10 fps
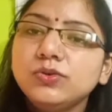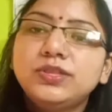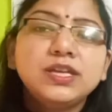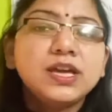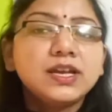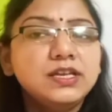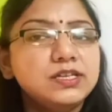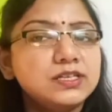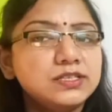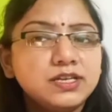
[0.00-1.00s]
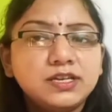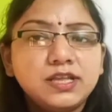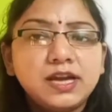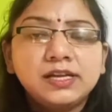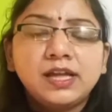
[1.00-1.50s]
they are interested in
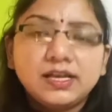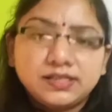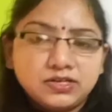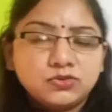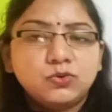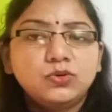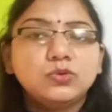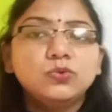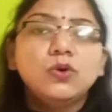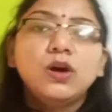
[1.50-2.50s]
that. As I told you